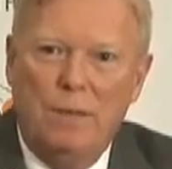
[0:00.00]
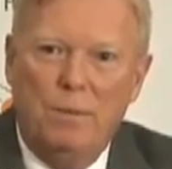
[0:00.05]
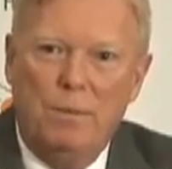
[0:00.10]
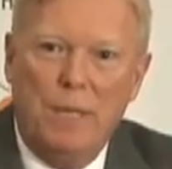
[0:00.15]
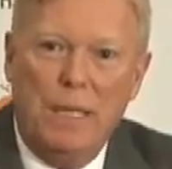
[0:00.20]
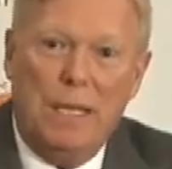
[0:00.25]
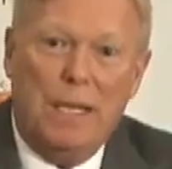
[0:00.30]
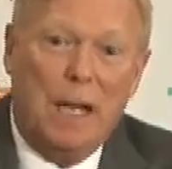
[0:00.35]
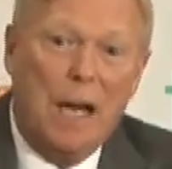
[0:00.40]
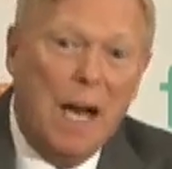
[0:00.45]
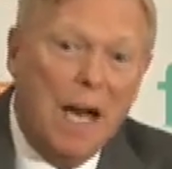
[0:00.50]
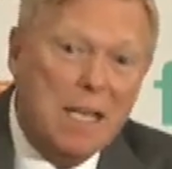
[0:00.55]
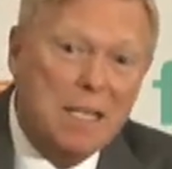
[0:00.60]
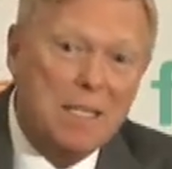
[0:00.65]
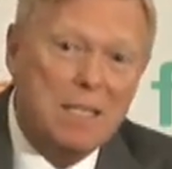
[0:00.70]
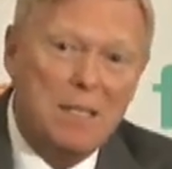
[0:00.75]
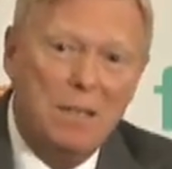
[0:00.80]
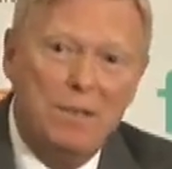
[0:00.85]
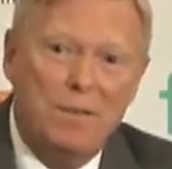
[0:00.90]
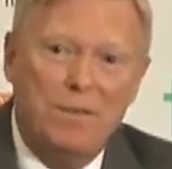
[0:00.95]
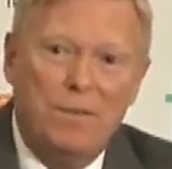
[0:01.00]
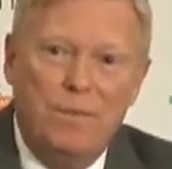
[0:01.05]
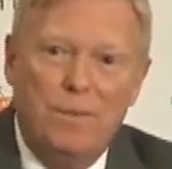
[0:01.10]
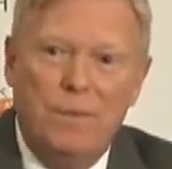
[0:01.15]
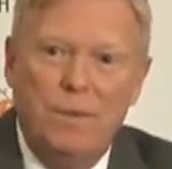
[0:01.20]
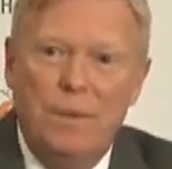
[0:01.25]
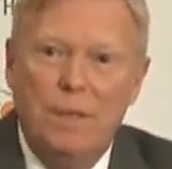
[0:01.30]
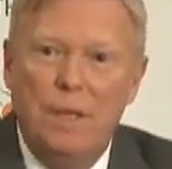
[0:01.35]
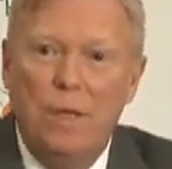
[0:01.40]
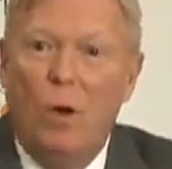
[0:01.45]
Because of
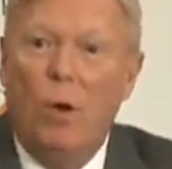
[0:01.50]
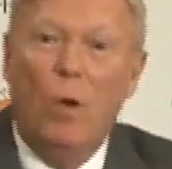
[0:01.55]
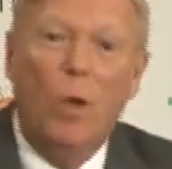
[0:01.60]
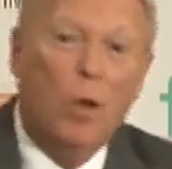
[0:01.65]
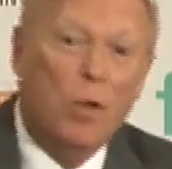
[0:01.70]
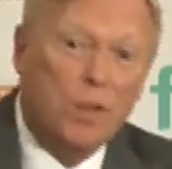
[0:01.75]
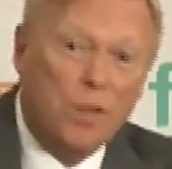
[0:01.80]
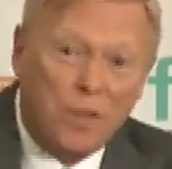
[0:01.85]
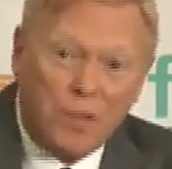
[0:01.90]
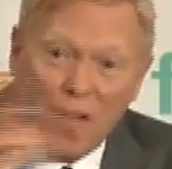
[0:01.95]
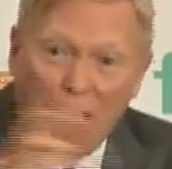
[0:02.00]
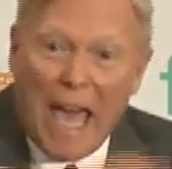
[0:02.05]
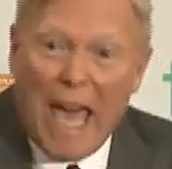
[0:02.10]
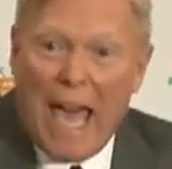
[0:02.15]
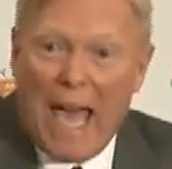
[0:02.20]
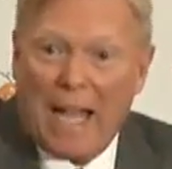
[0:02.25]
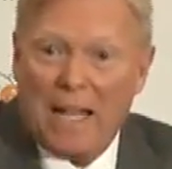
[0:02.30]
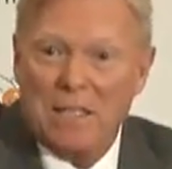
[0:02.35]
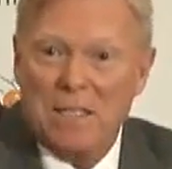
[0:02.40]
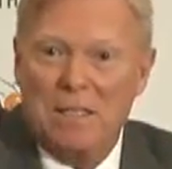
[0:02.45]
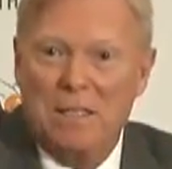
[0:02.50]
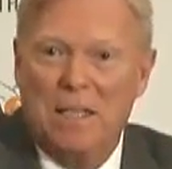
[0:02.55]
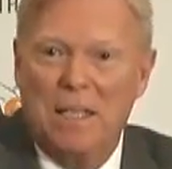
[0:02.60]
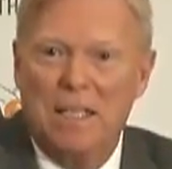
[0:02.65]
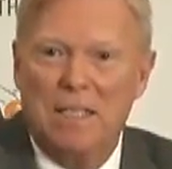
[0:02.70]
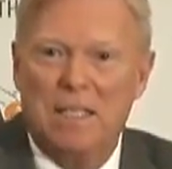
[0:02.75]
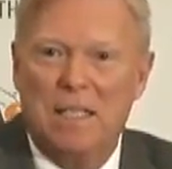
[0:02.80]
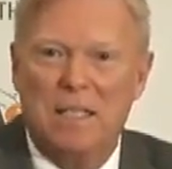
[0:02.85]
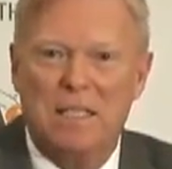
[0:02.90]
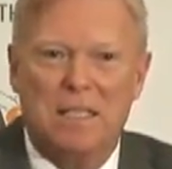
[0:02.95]
the old facts that
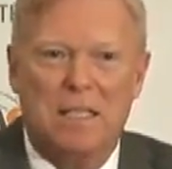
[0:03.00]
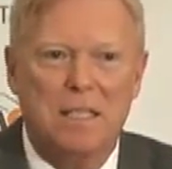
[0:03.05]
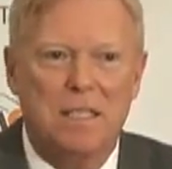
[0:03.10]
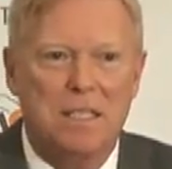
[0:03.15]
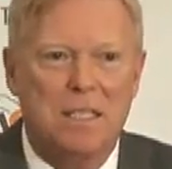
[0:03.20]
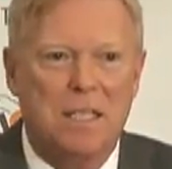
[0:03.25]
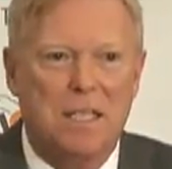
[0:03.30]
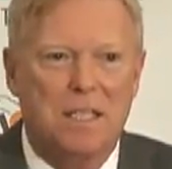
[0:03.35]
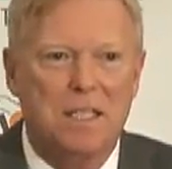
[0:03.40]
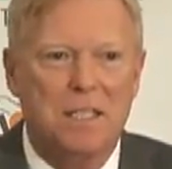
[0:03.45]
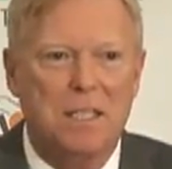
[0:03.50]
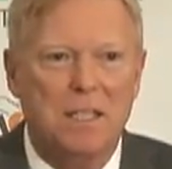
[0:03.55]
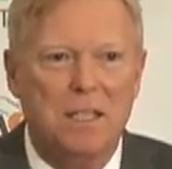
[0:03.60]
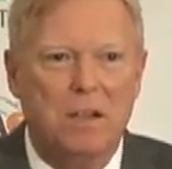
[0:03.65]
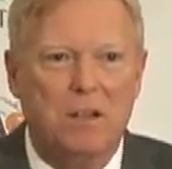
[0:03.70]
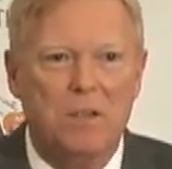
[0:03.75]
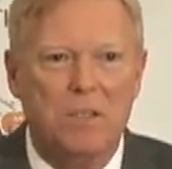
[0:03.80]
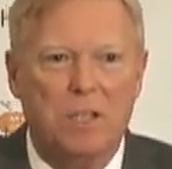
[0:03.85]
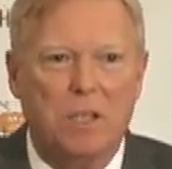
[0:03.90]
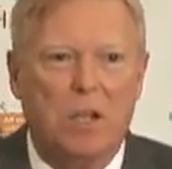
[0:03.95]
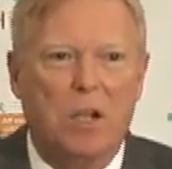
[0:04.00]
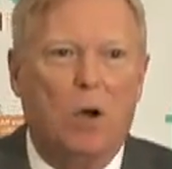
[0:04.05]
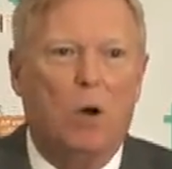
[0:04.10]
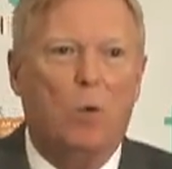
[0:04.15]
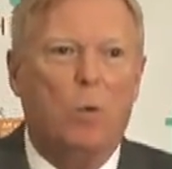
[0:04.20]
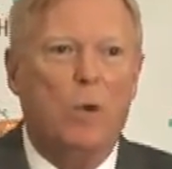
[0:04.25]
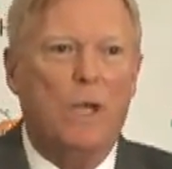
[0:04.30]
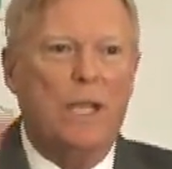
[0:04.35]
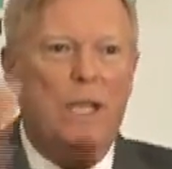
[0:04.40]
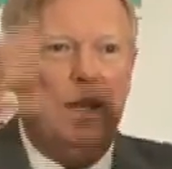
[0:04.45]
existed 60 years ago,
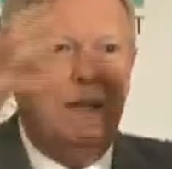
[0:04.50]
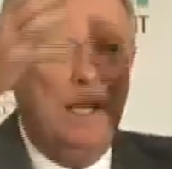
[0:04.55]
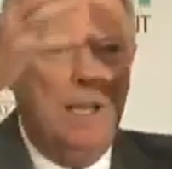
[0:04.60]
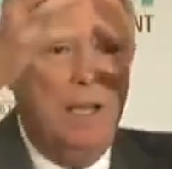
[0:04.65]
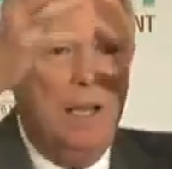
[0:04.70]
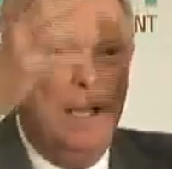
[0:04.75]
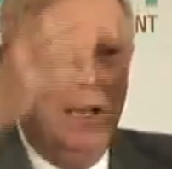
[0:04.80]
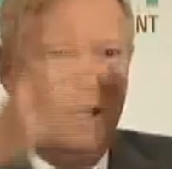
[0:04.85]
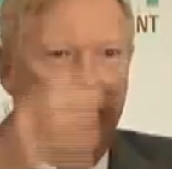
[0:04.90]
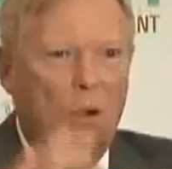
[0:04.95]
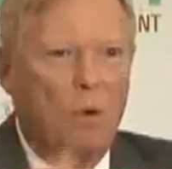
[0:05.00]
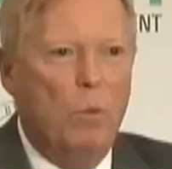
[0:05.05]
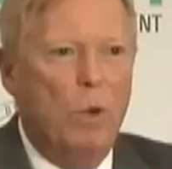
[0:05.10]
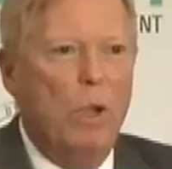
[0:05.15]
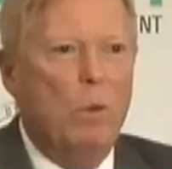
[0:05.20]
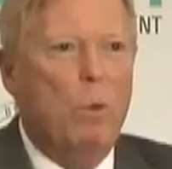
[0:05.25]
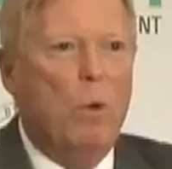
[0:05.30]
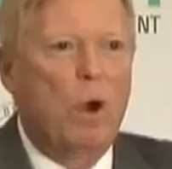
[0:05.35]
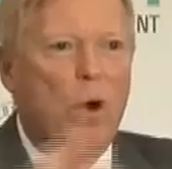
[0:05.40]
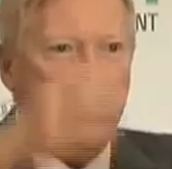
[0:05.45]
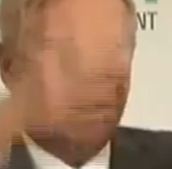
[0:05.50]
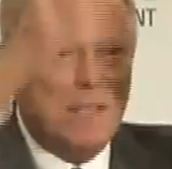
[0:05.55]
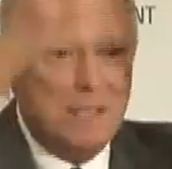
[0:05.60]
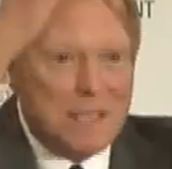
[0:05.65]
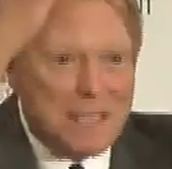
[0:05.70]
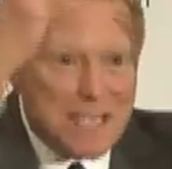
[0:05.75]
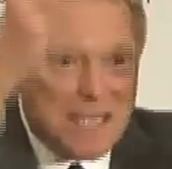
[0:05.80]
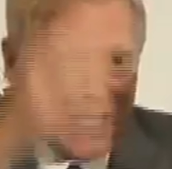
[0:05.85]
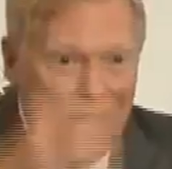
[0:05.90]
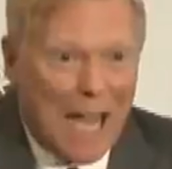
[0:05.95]
we worked
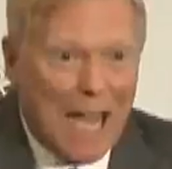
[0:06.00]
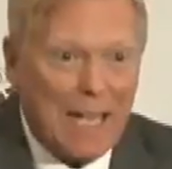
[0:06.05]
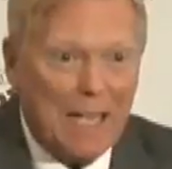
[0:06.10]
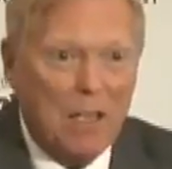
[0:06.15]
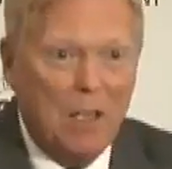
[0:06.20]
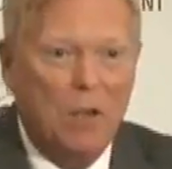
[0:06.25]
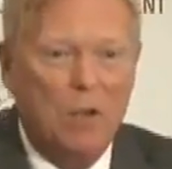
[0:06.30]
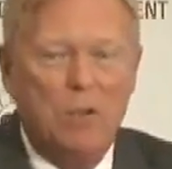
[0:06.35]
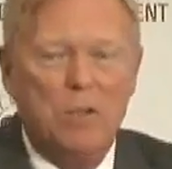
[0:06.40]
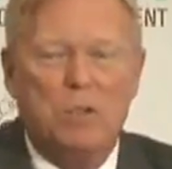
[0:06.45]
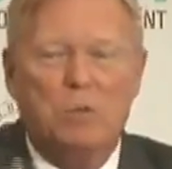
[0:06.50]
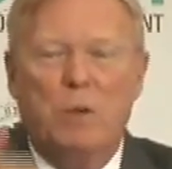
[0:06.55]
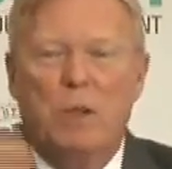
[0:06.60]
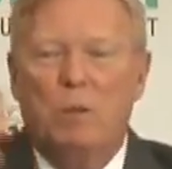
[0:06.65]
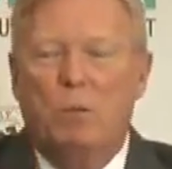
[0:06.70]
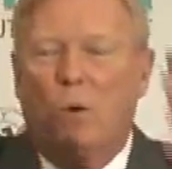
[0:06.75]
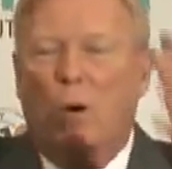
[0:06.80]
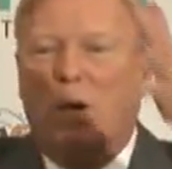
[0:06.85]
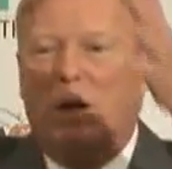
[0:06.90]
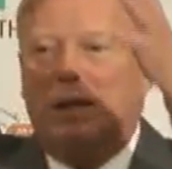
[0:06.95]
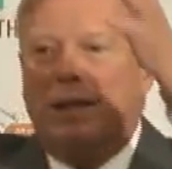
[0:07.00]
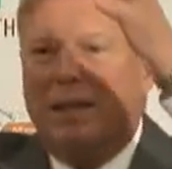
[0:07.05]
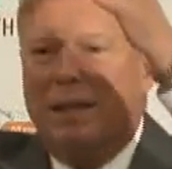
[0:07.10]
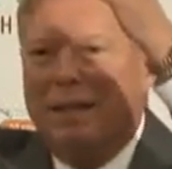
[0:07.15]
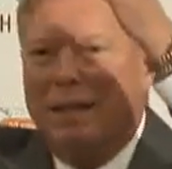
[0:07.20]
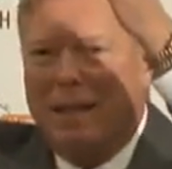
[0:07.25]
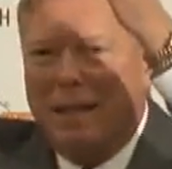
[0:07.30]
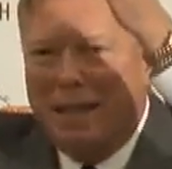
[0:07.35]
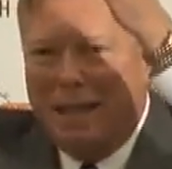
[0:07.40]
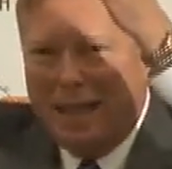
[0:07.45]
in silos. We worked
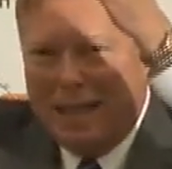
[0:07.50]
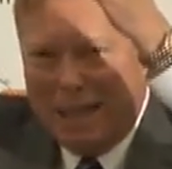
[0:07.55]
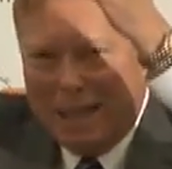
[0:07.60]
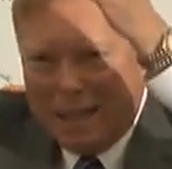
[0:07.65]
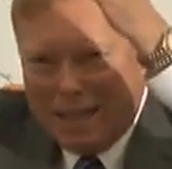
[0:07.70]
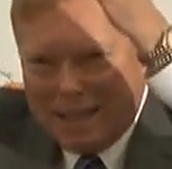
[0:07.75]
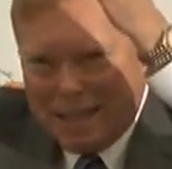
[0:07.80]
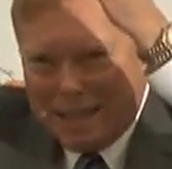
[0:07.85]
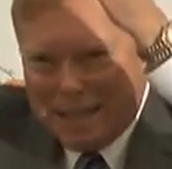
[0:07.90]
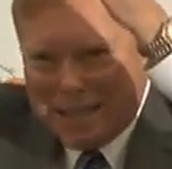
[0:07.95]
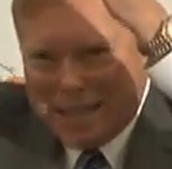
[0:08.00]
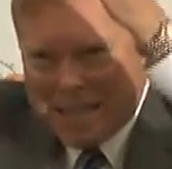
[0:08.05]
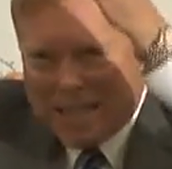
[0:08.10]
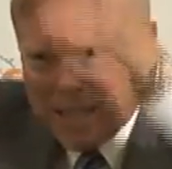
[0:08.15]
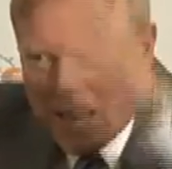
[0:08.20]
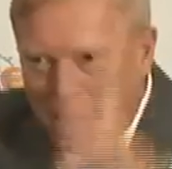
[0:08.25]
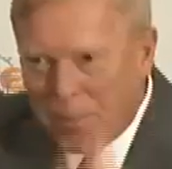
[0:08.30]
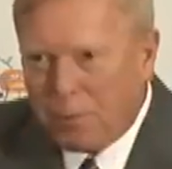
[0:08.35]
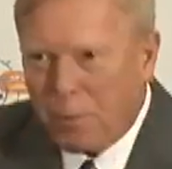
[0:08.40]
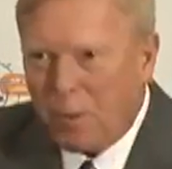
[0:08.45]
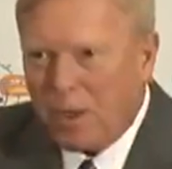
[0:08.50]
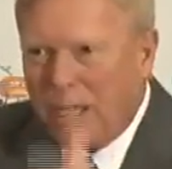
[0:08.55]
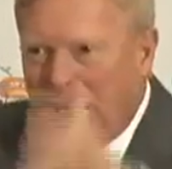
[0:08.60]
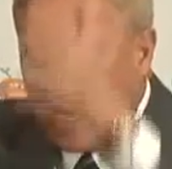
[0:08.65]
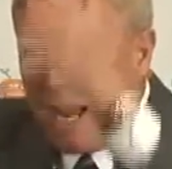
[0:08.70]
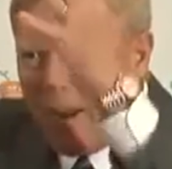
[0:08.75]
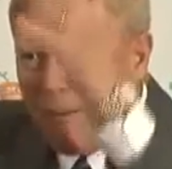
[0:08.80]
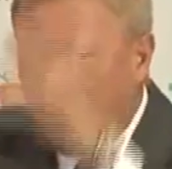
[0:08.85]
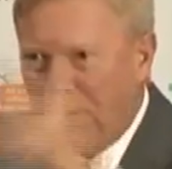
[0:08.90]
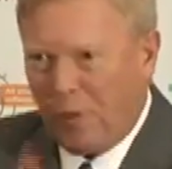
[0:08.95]
in separate
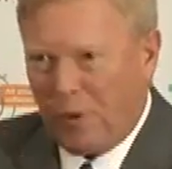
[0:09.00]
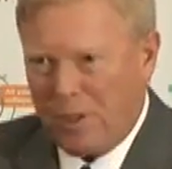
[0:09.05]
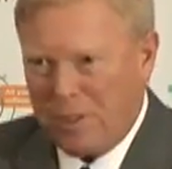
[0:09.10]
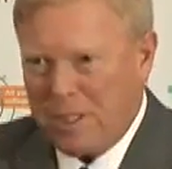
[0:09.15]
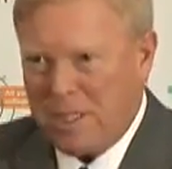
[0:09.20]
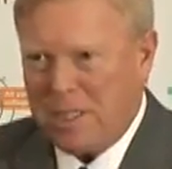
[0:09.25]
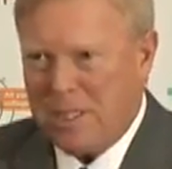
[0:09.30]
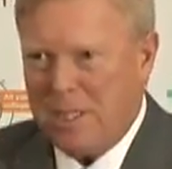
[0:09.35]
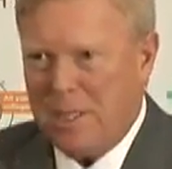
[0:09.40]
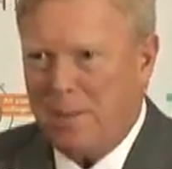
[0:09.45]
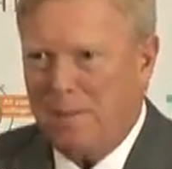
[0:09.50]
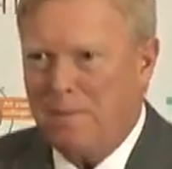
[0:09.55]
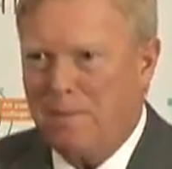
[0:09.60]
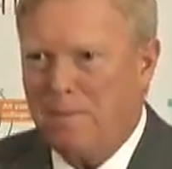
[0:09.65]
efforts